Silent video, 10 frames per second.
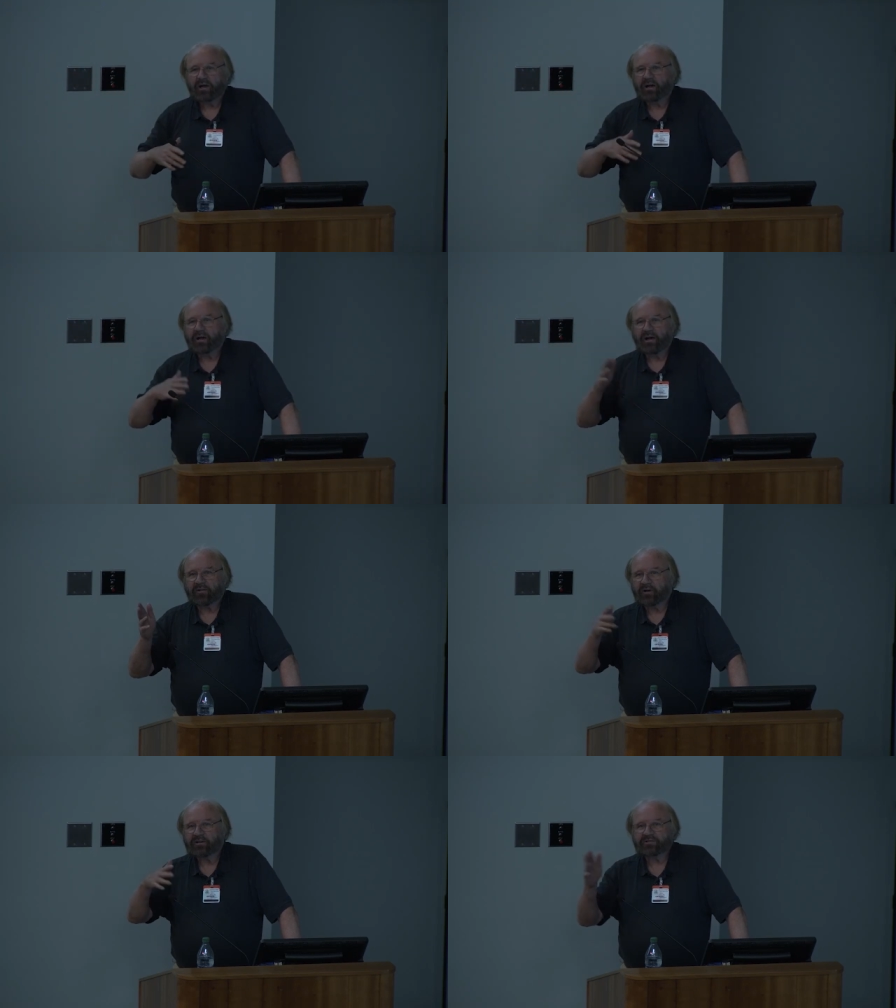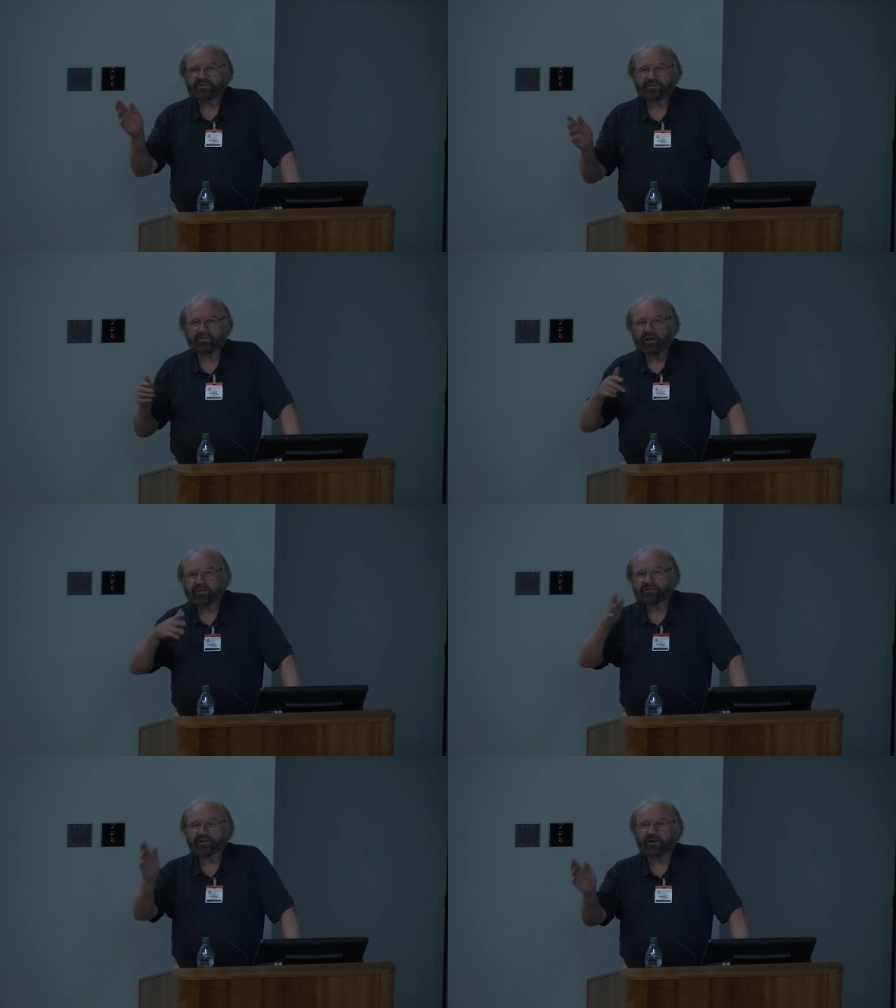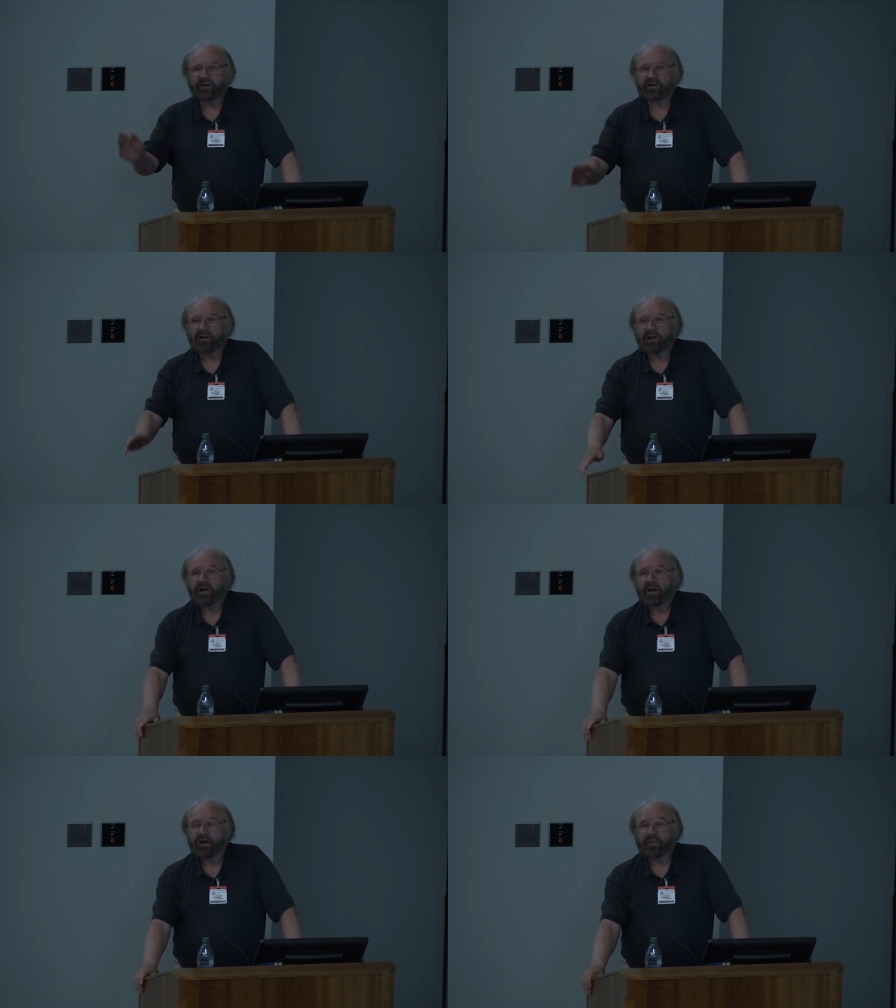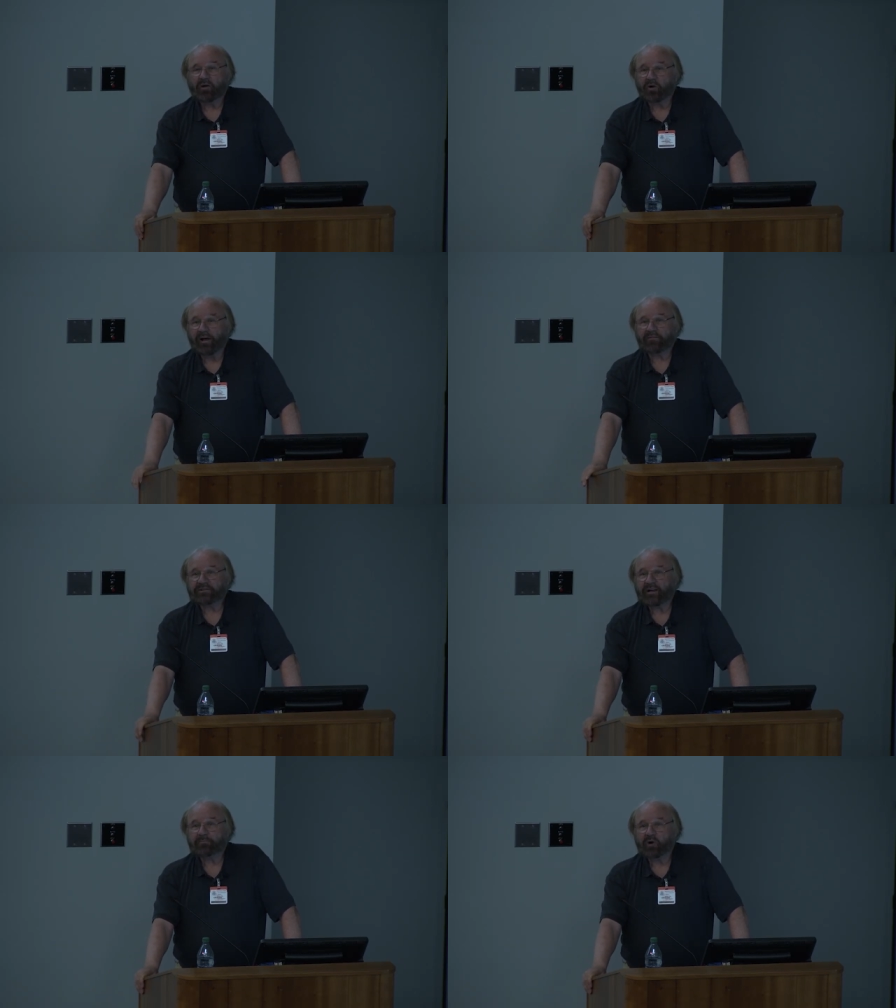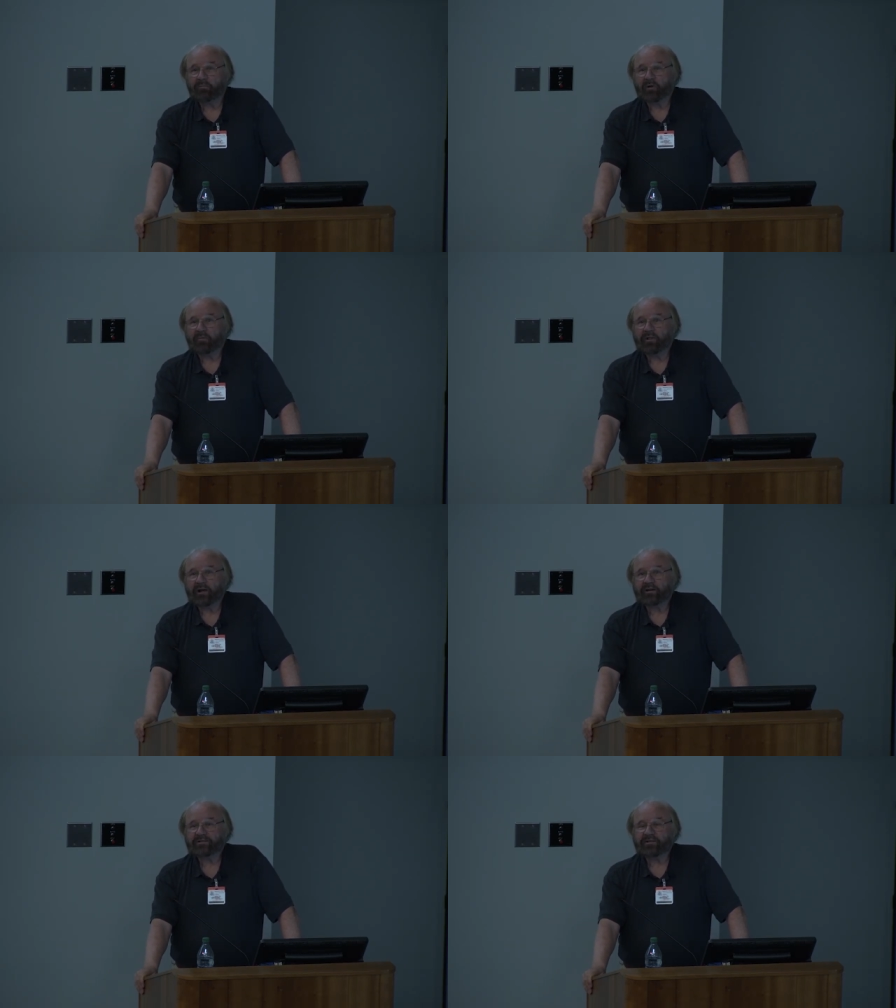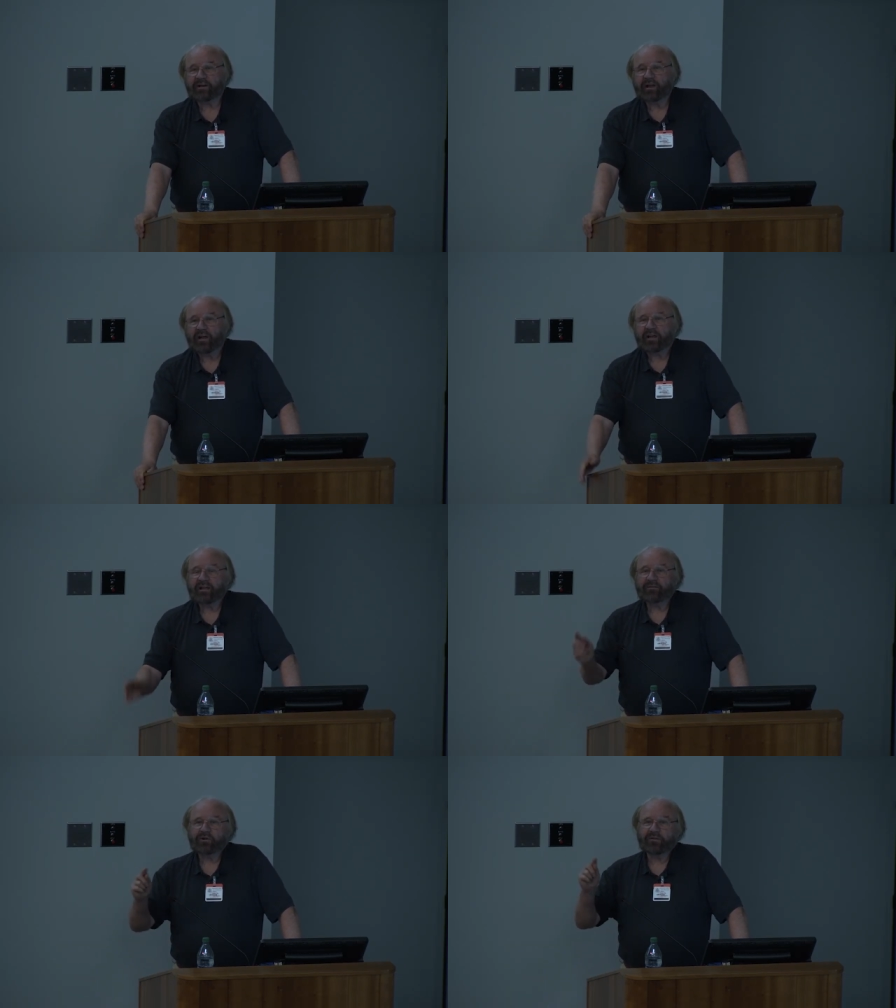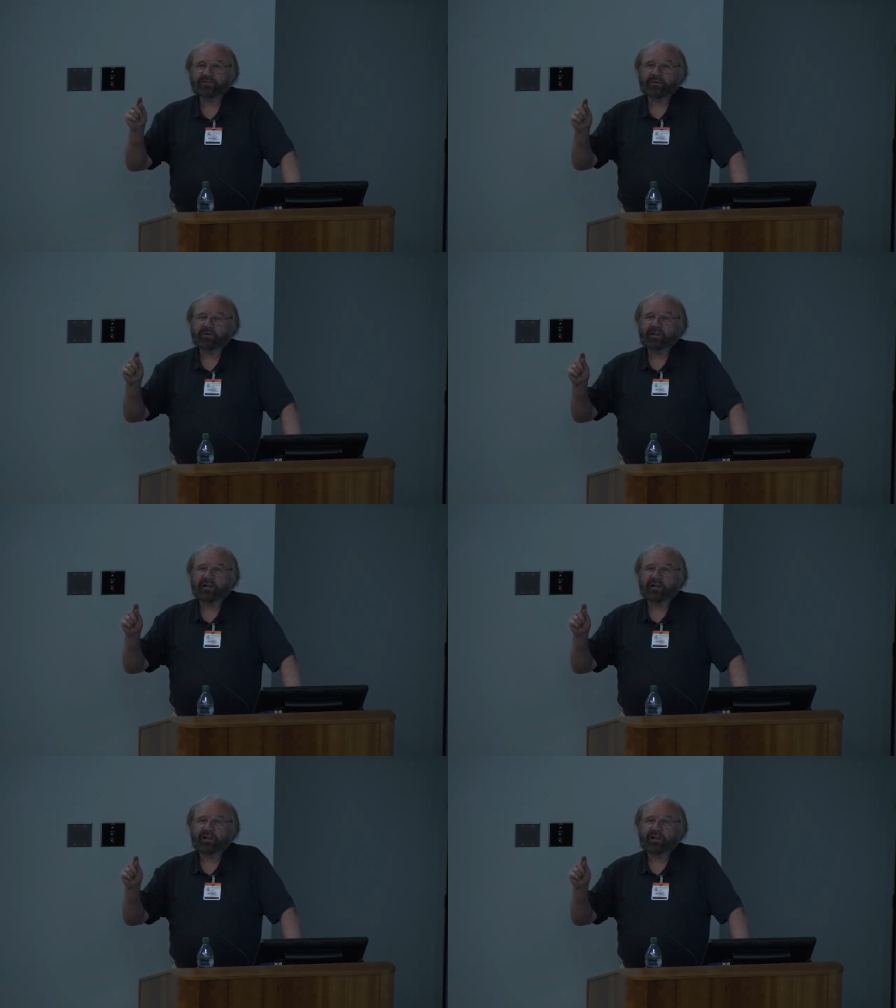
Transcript: uh, other agencies around this area, uh, they all have the same problem, and that is that even if somebody